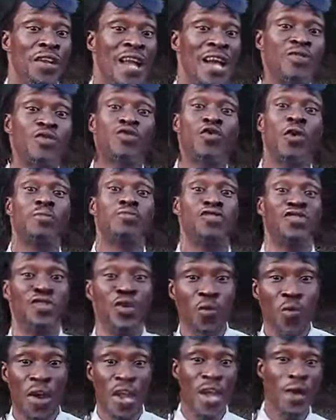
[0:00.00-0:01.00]
Now
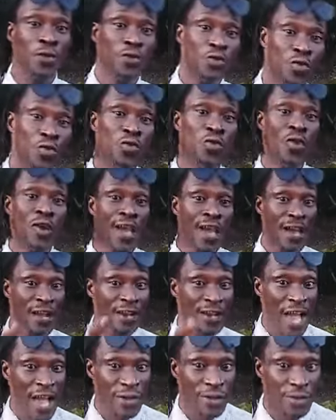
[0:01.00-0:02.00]
something what they do, what they
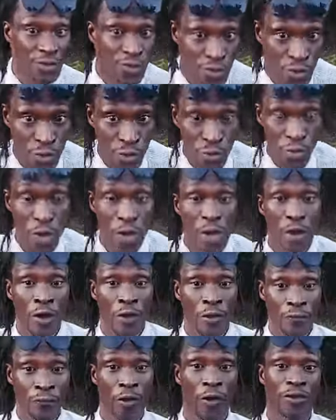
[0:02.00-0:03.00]
ignite you
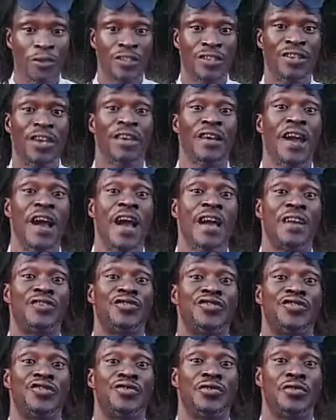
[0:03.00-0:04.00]
for take
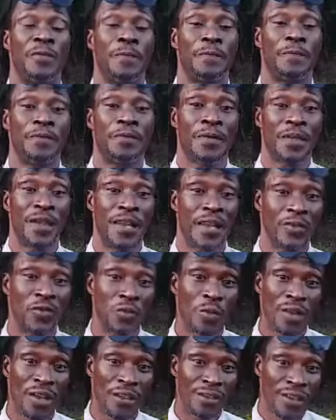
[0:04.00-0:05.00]
action. And now of
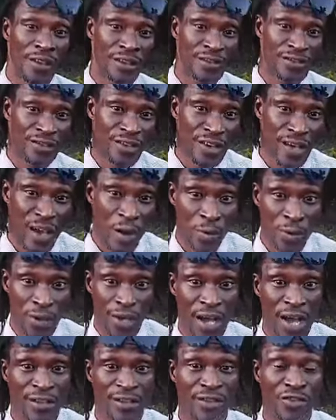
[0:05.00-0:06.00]
the things are uh, where they
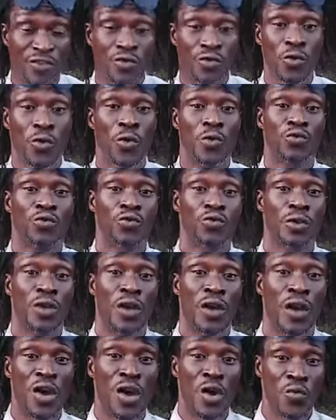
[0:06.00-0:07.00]
can't discuss.
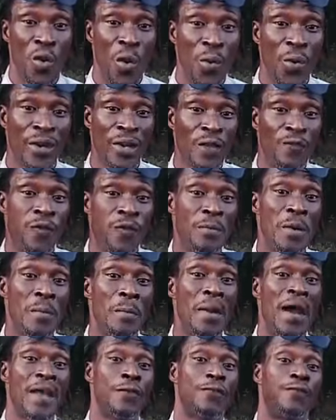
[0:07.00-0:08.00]
What we need to be
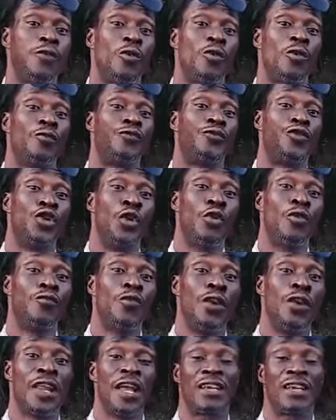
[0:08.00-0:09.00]
mindful of, you know,
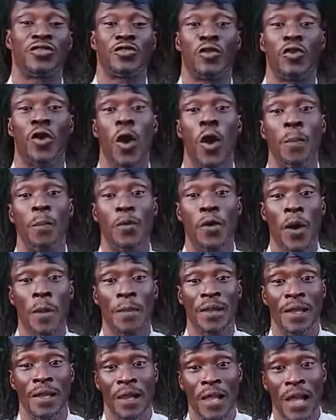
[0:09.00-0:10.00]
for the next
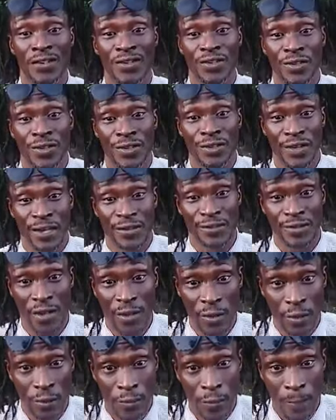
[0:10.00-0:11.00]
upcoming election inside
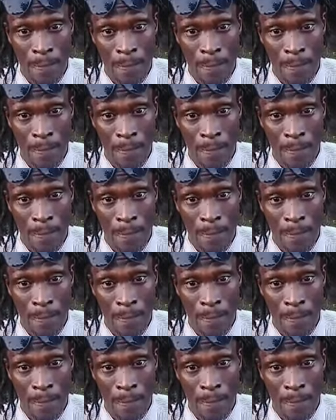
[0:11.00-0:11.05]
Salone.